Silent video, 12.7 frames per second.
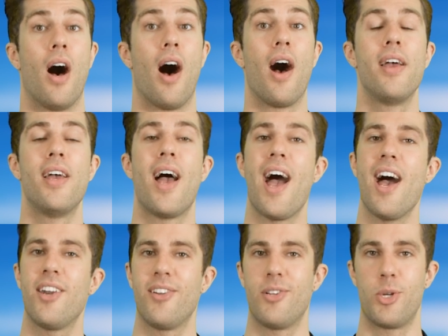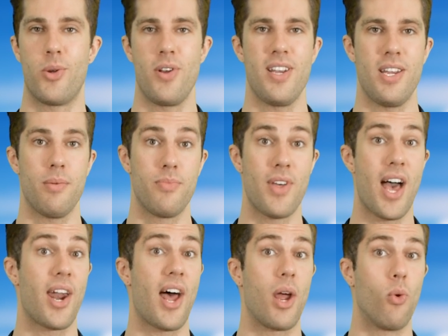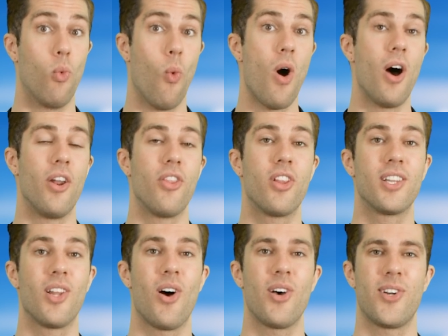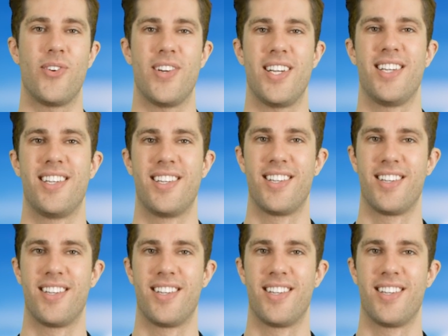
I had a dream that I won the lottery.